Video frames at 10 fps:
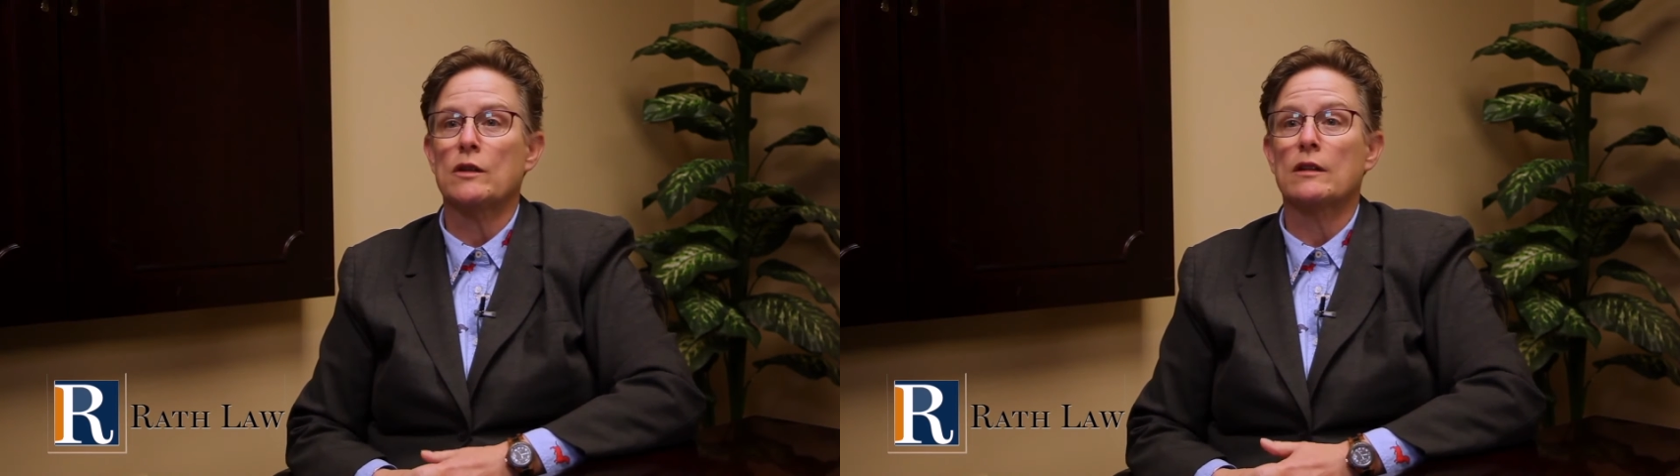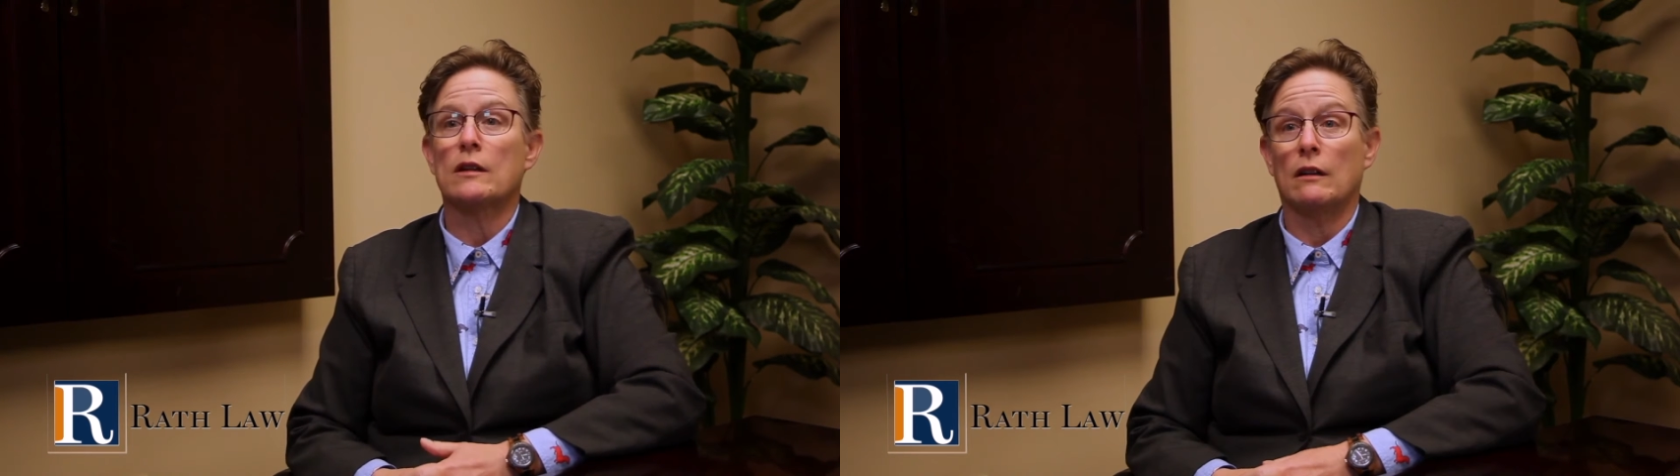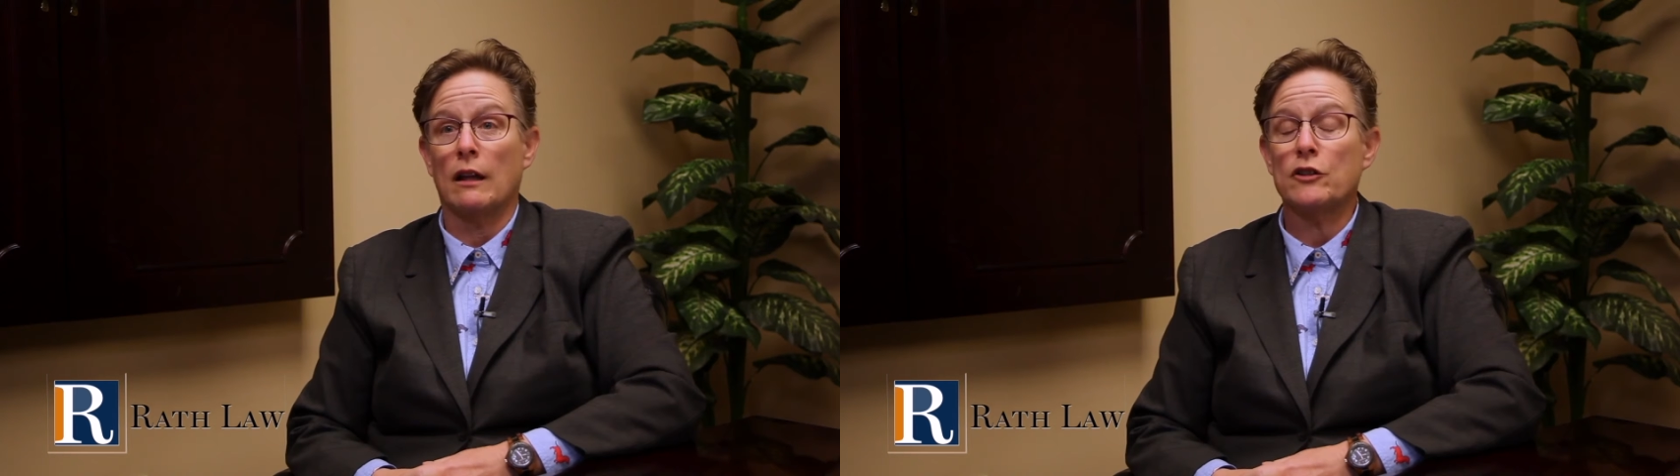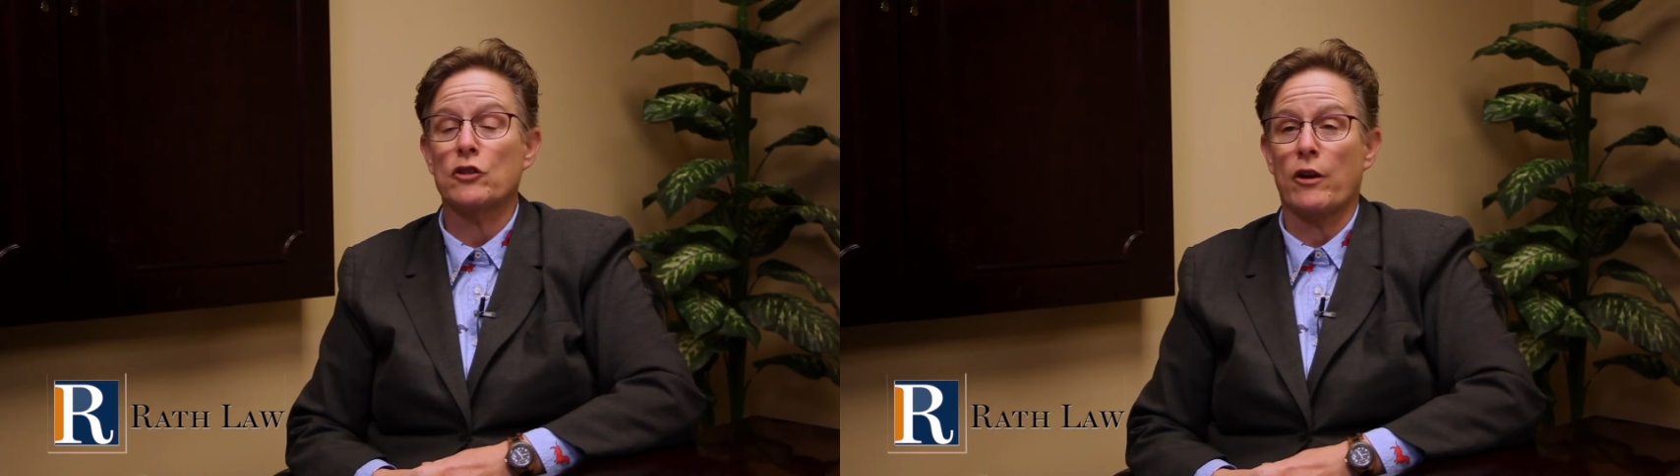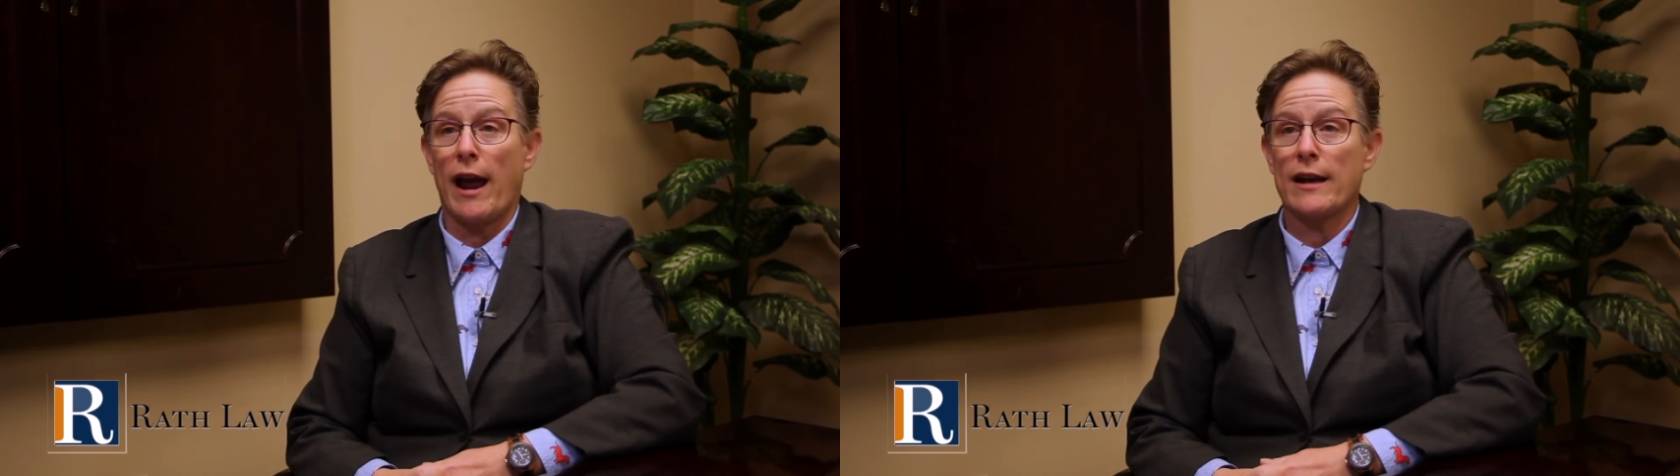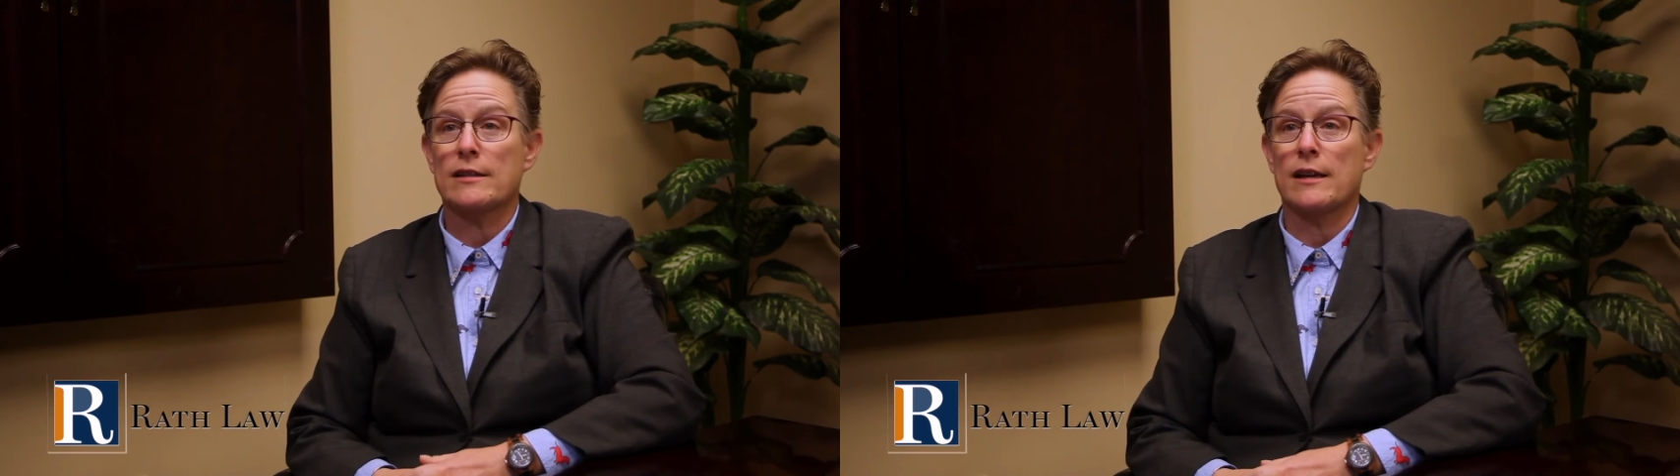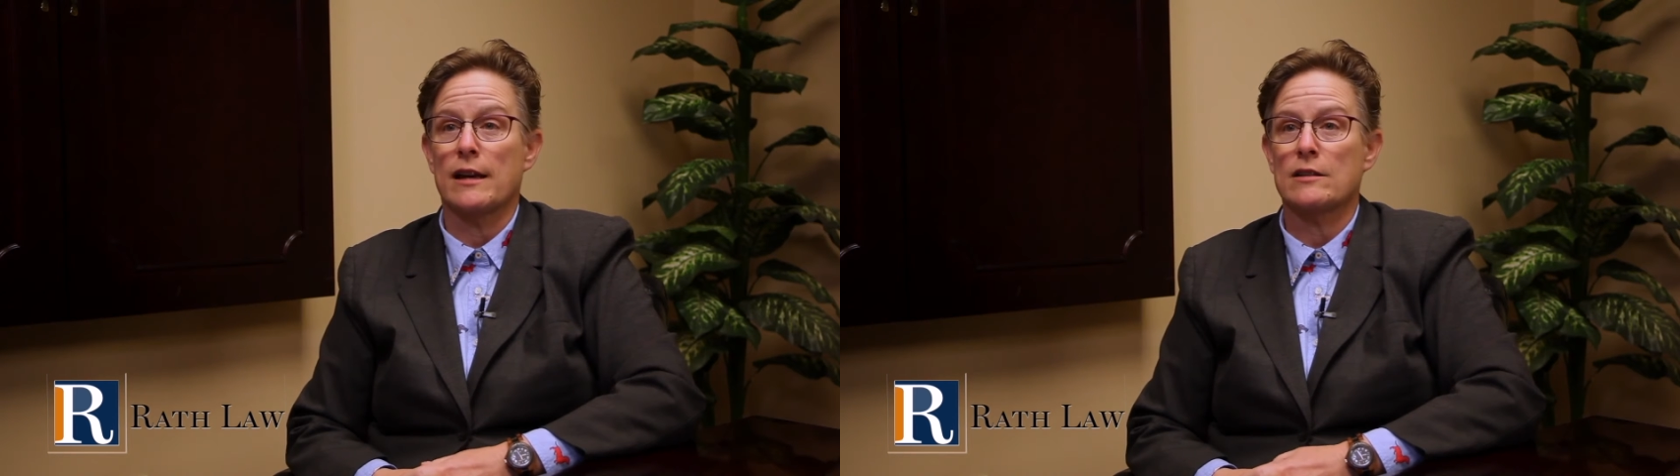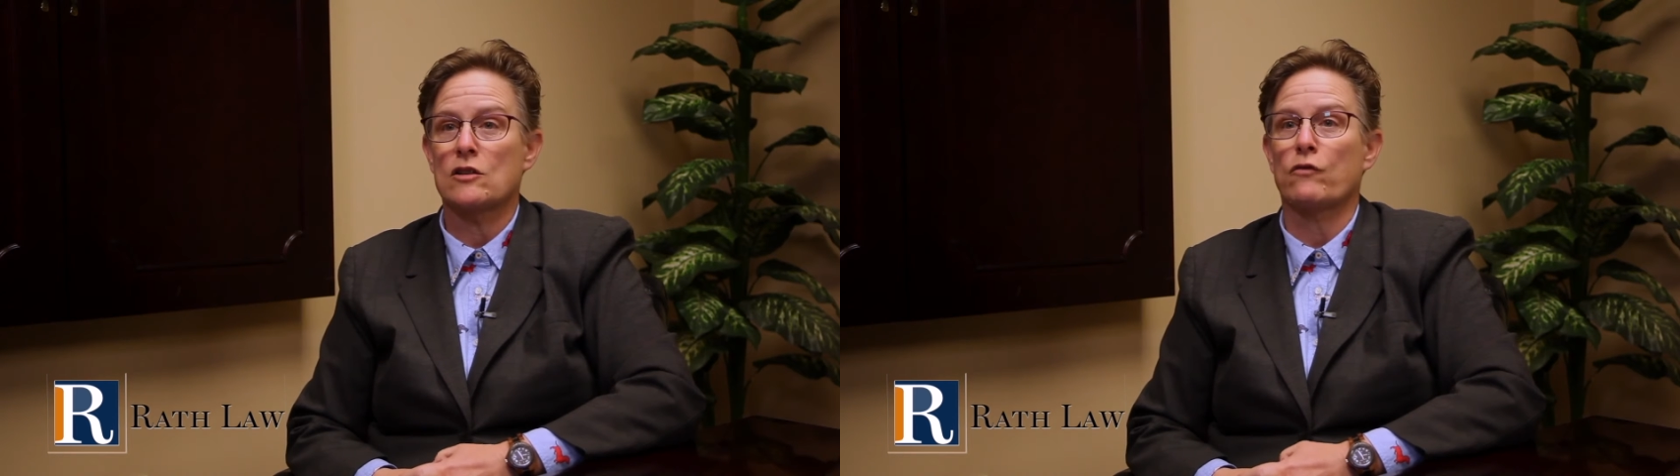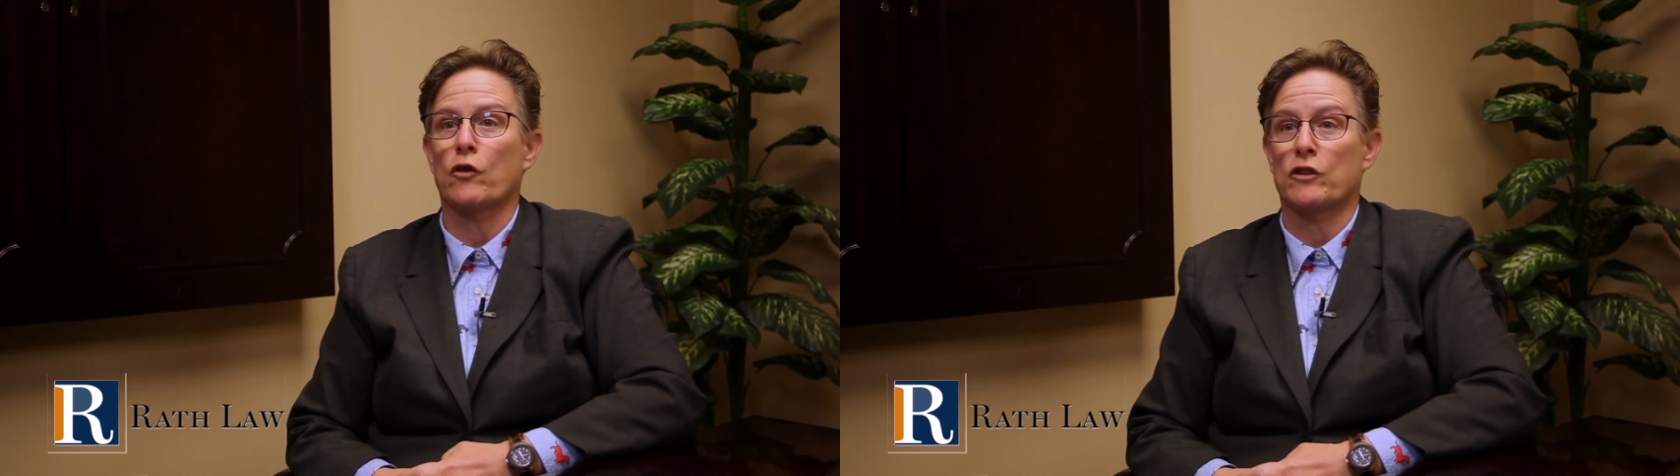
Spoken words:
collect your assets for